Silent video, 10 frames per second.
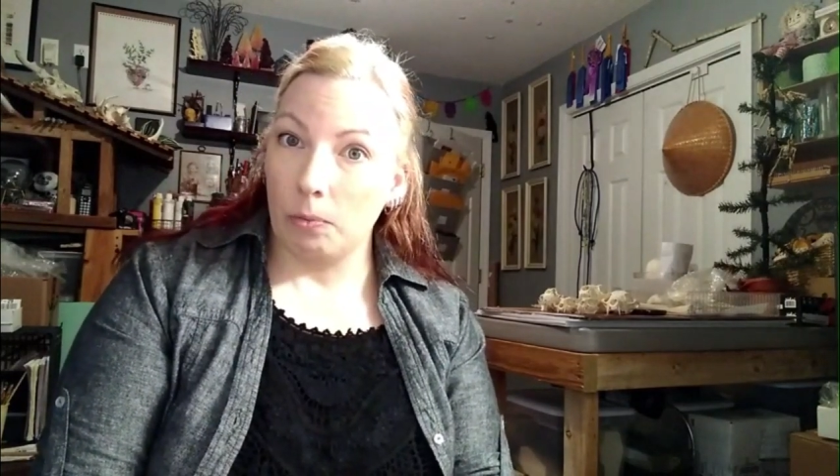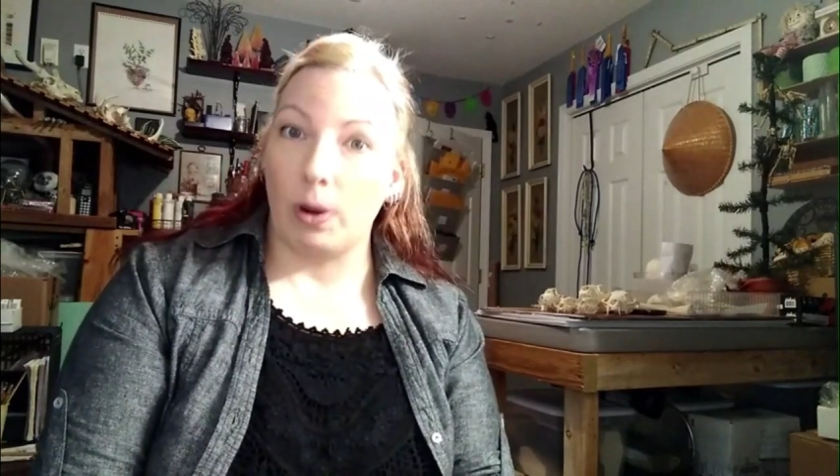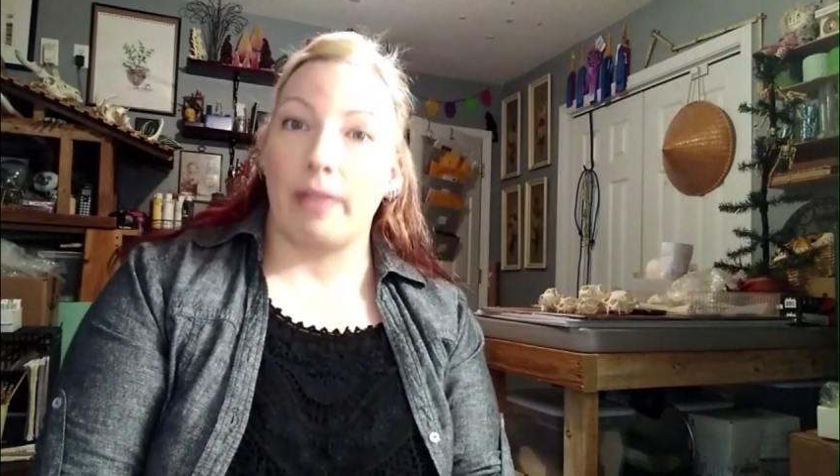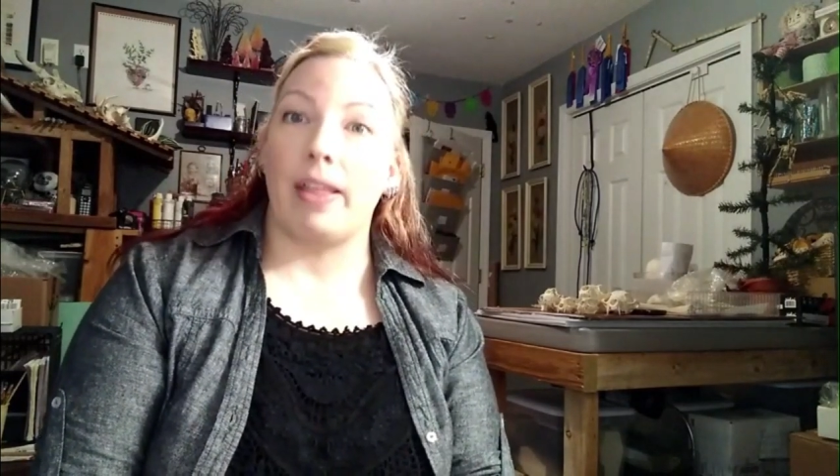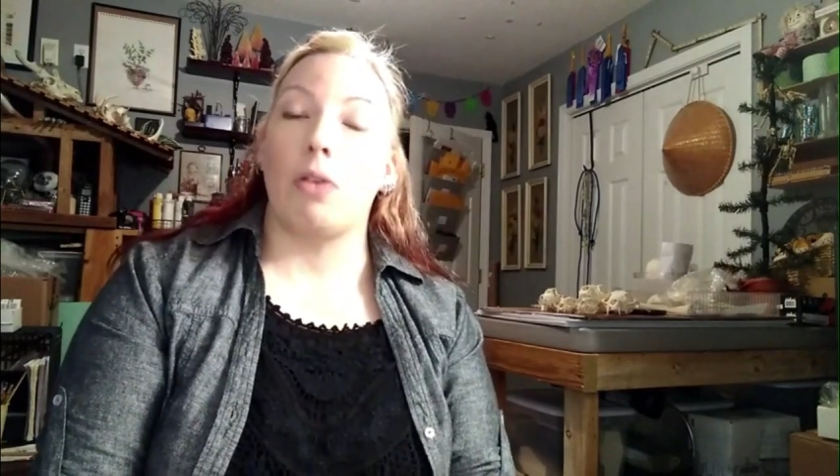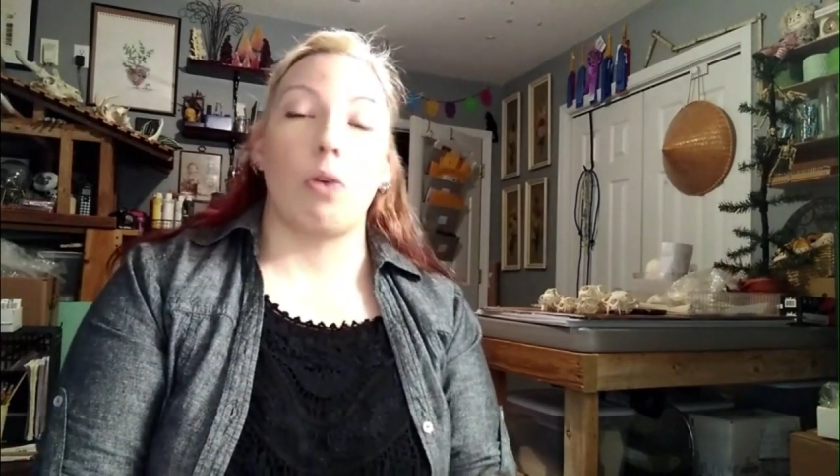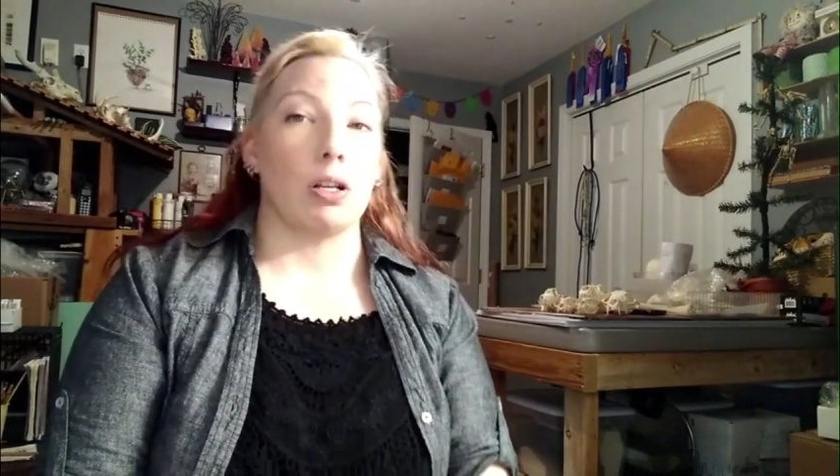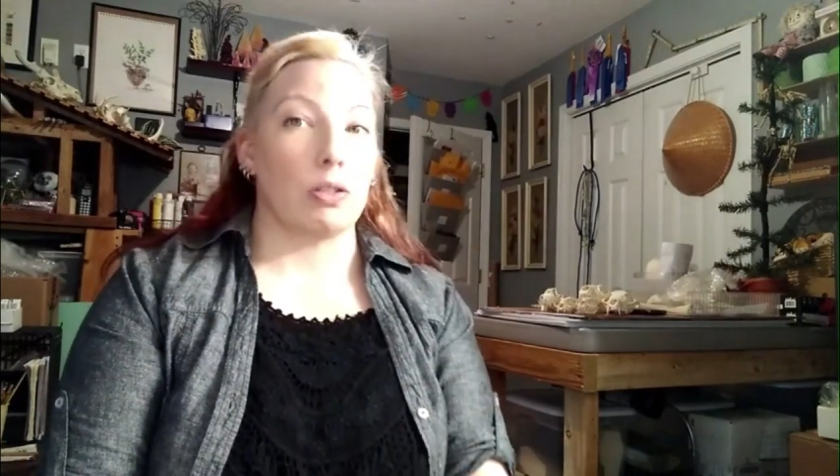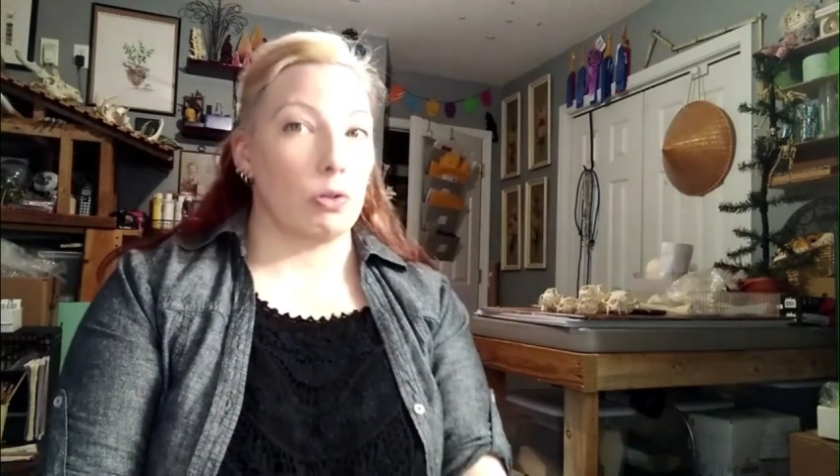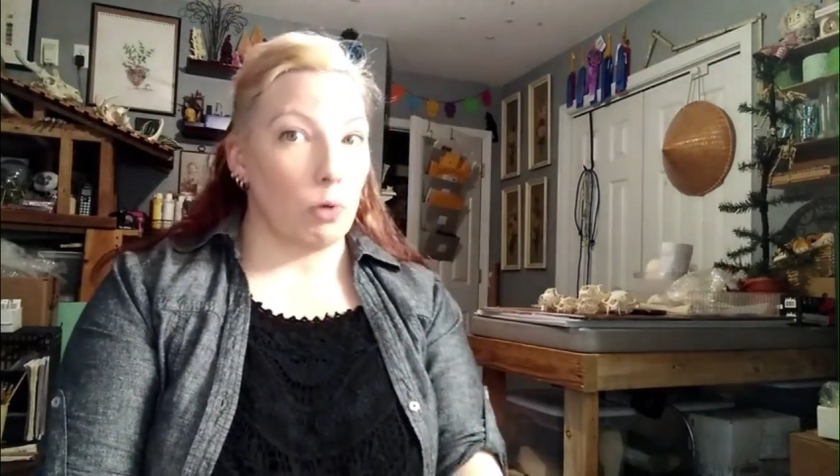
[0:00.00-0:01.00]
when they
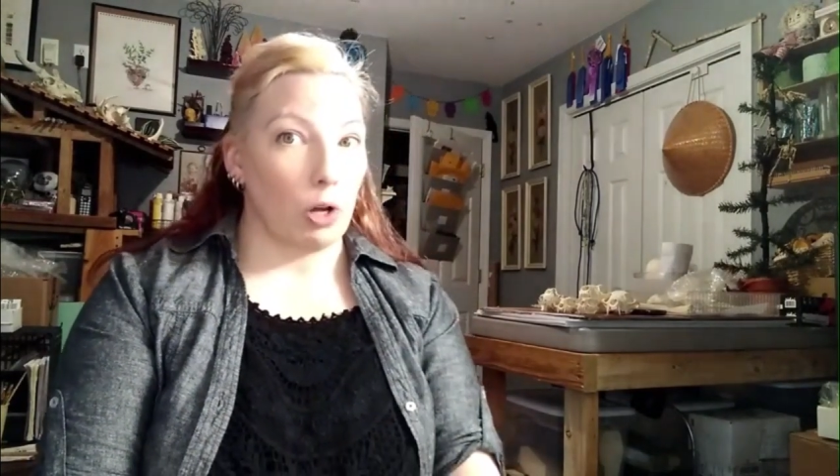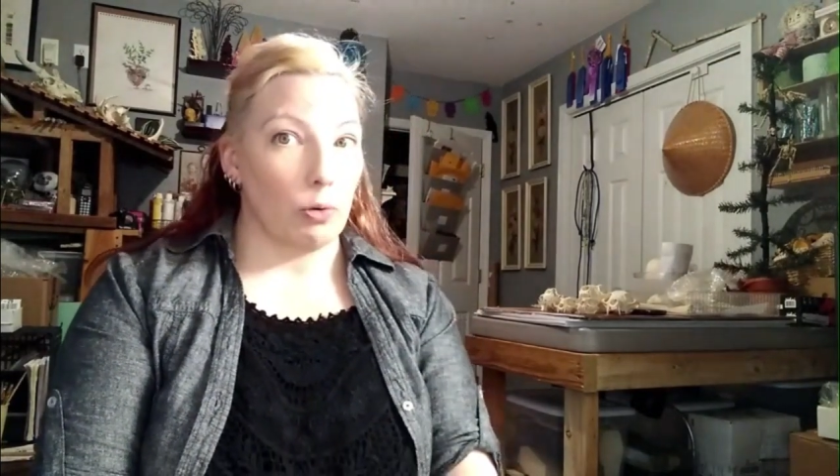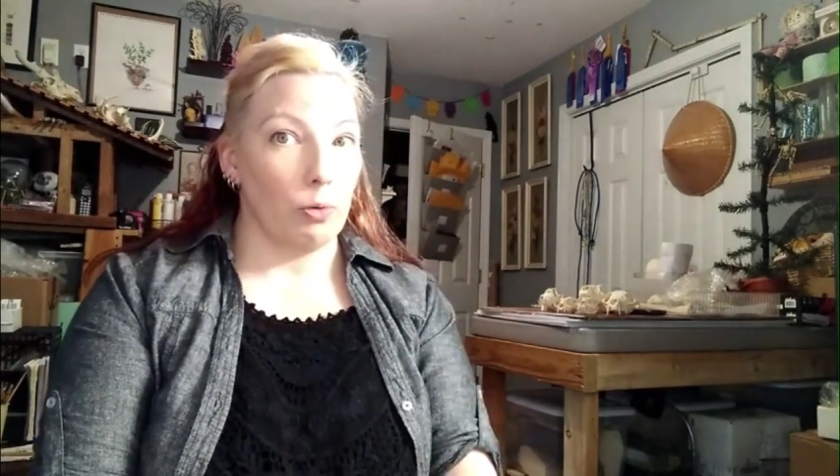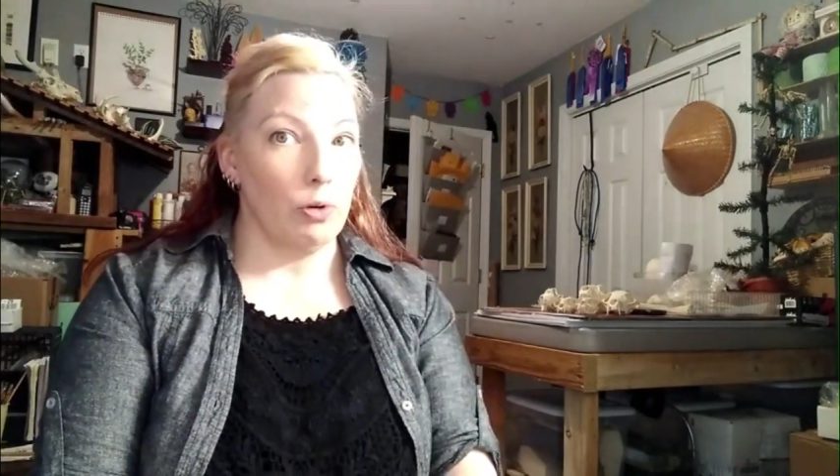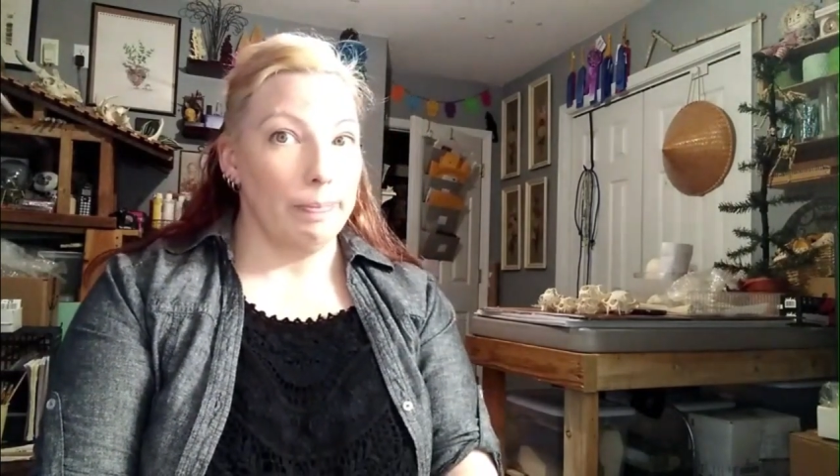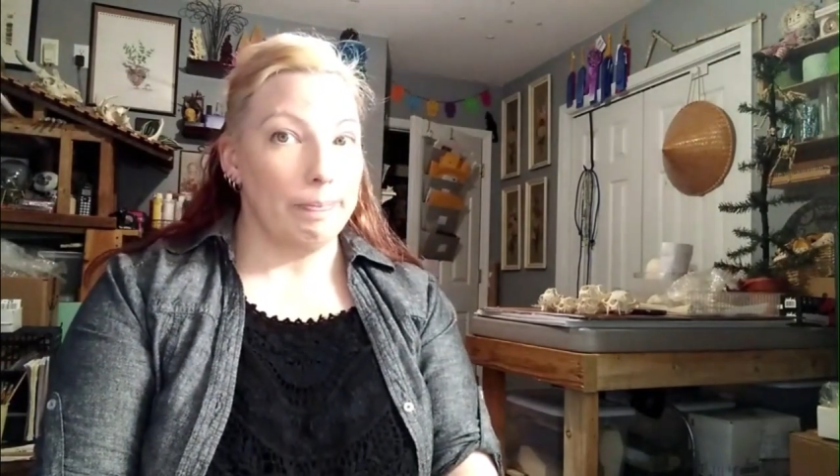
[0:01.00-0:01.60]
crossed the road.